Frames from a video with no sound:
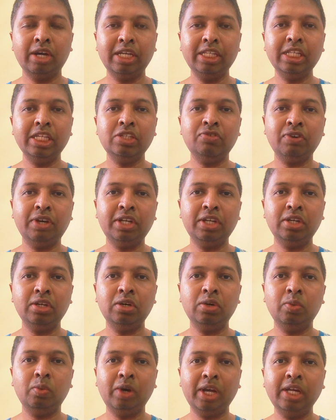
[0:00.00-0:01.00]
in this
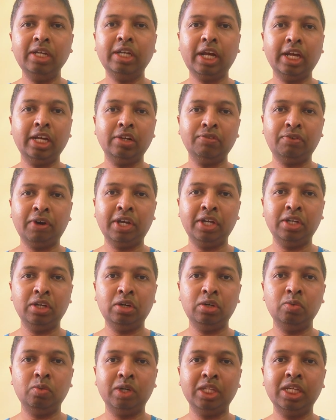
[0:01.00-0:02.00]
video, we'll try to find
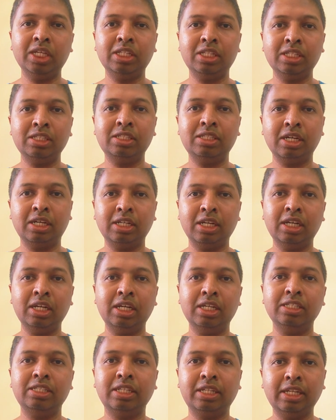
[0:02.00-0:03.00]
out whether this journal is